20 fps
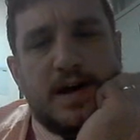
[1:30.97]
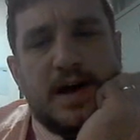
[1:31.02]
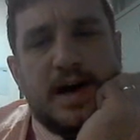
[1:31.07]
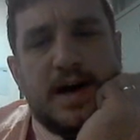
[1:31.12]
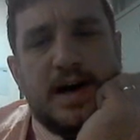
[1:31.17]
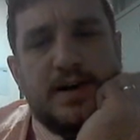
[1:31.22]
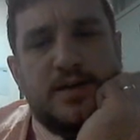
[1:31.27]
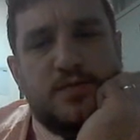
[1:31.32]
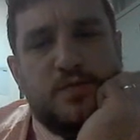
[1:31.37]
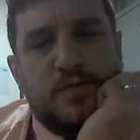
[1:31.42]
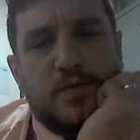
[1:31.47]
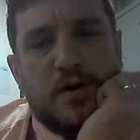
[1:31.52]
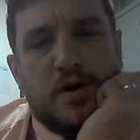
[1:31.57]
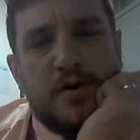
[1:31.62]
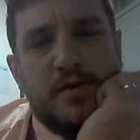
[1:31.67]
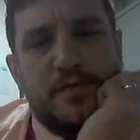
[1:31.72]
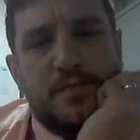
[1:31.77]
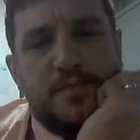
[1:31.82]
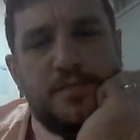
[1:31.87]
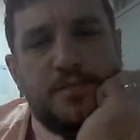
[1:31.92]
add
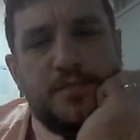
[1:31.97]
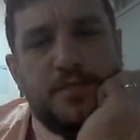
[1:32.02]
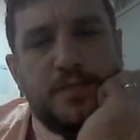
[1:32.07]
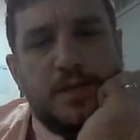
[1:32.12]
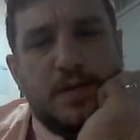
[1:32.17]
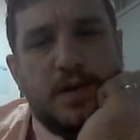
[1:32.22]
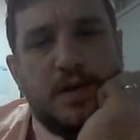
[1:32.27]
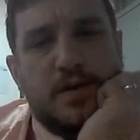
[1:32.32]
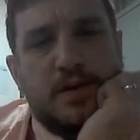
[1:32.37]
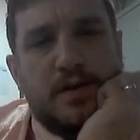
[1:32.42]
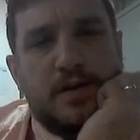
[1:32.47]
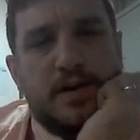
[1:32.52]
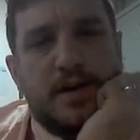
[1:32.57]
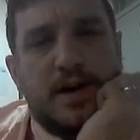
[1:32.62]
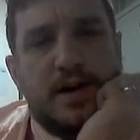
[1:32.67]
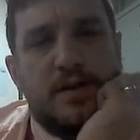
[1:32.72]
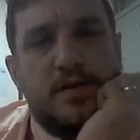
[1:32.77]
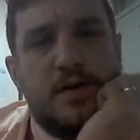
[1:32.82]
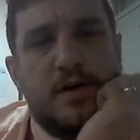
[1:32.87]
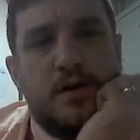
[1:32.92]
1.
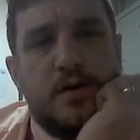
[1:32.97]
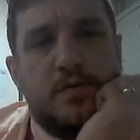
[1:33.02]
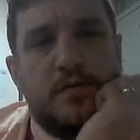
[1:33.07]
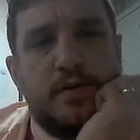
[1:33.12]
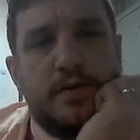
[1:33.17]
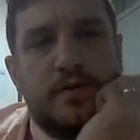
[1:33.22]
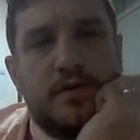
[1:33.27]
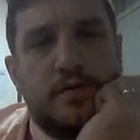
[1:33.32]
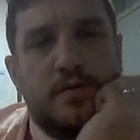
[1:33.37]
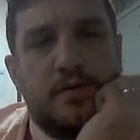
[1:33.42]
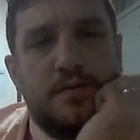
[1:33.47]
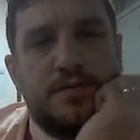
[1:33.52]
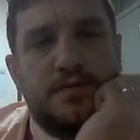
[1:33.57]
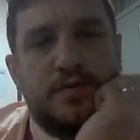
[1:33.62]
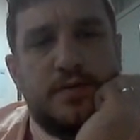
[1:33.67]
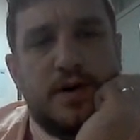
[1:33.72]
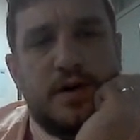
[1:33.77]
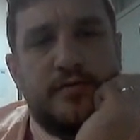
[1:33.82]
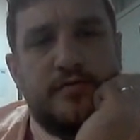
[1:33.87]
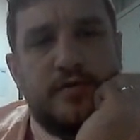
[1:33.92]
Okay, we go up
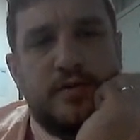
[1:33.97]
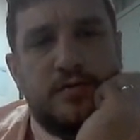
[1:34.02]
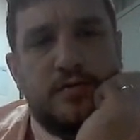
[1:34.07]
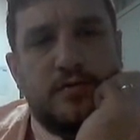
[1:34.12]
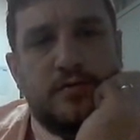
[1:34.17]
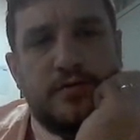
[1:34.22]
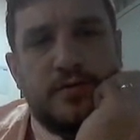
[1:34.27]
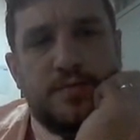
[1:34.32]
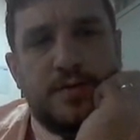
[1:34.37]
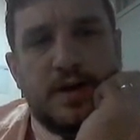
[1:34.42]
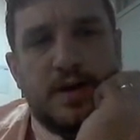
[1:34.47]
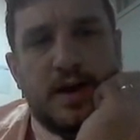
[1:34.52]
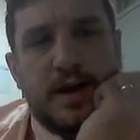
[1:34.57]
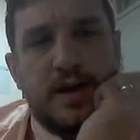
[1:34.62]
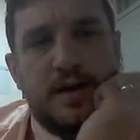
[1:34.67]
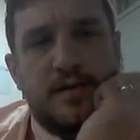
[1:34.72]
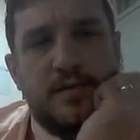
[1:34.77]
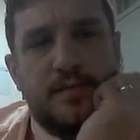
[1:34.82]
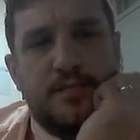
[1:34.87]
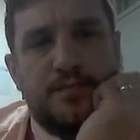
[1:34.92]
to our rules up
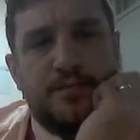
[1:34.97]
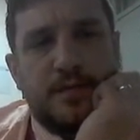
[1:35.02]
here.